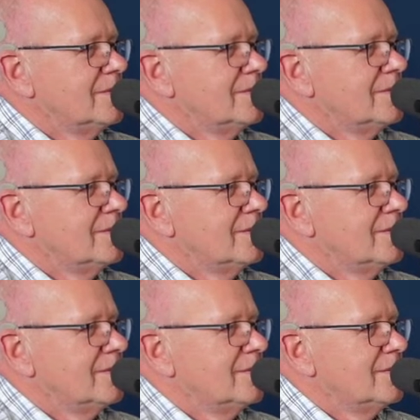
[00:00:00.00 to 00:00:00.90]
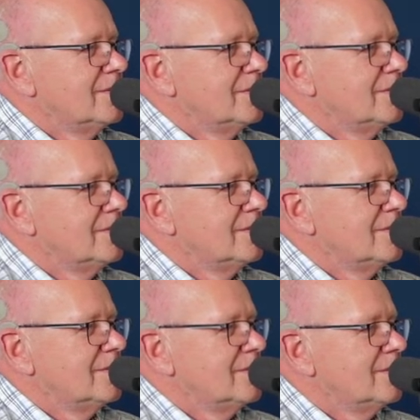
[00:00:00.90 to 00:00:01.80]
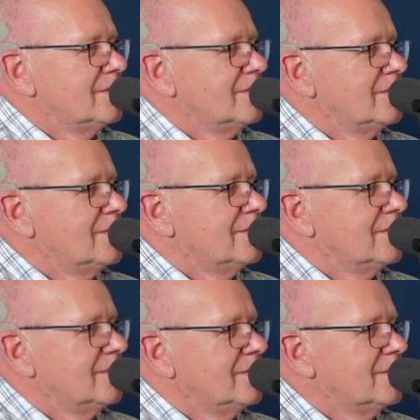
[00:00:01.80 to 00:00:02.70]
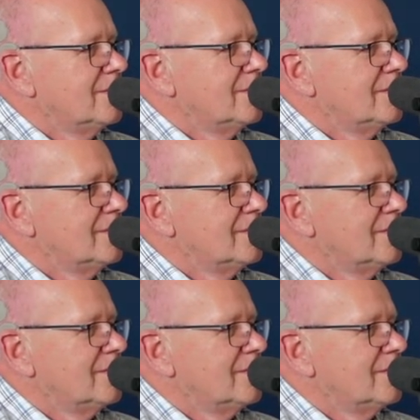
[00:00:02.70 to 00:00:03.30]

(not speaking)